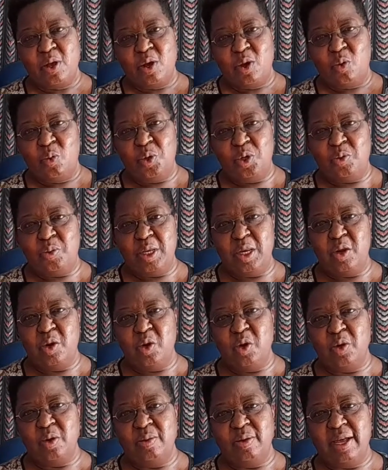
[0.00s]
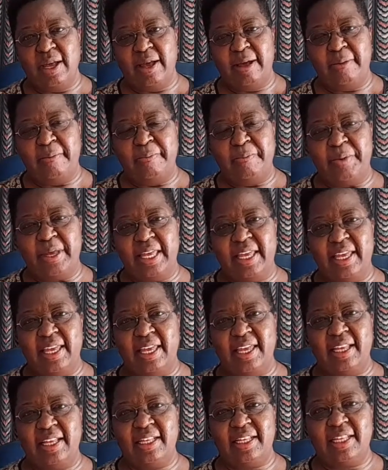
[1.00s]
which we know
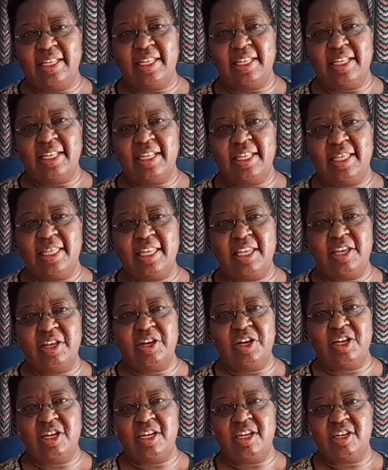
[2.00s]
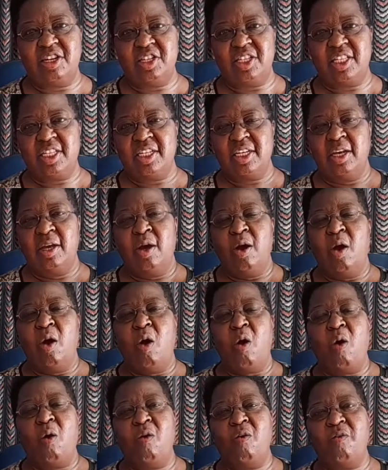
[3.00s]
is the art
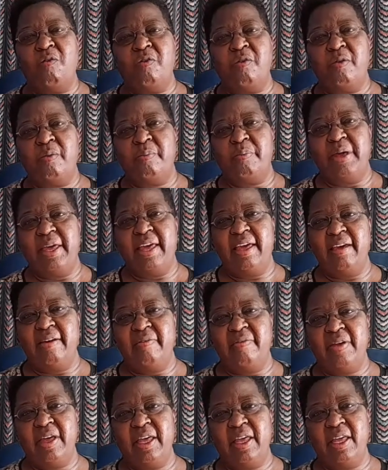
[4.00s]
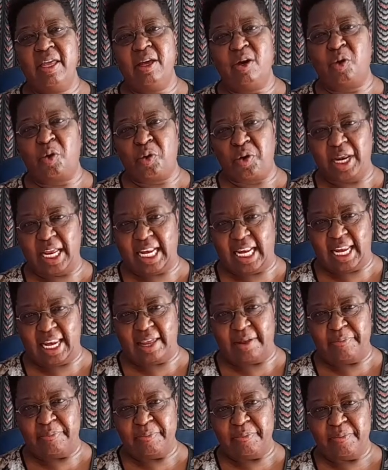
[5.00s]
of behaving
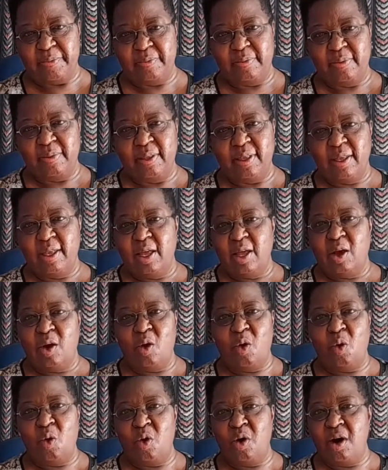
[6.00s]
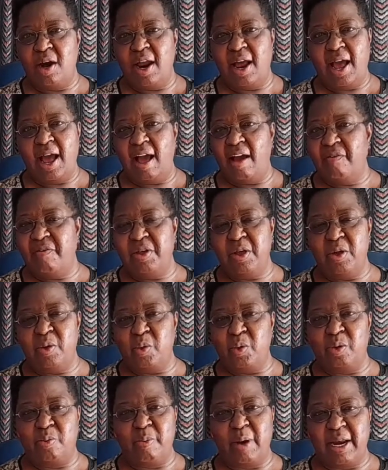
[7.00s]
correctly or having
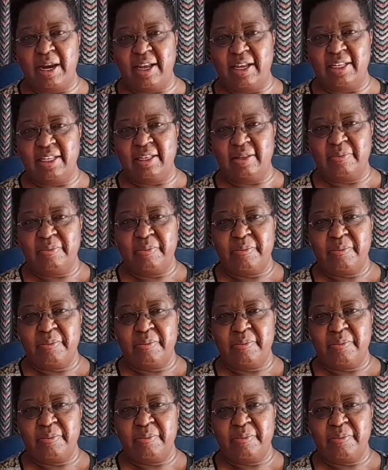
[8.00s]
good manners.